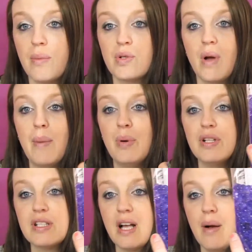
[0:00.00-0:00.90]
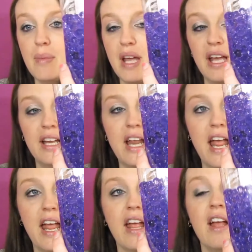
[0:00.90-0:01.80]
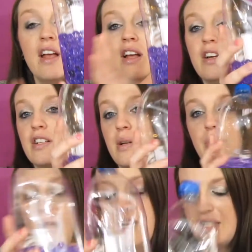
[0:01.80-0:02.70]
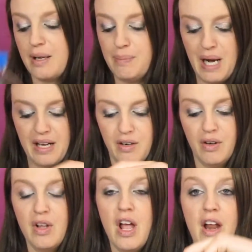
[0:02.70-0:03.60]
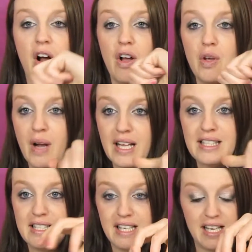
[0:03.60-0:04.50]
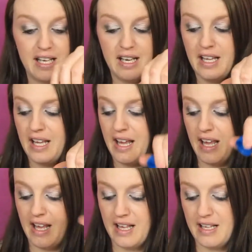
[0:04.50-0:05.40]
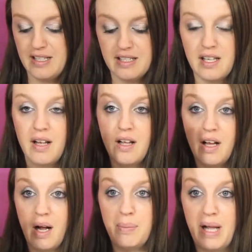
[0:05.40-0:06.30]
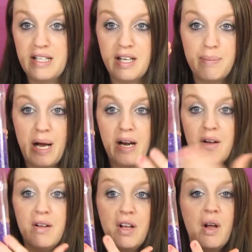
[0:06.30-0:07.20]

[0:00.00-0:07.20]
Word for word: So I put some in just a plastic bottle, and all you guys need is a plastic bottle,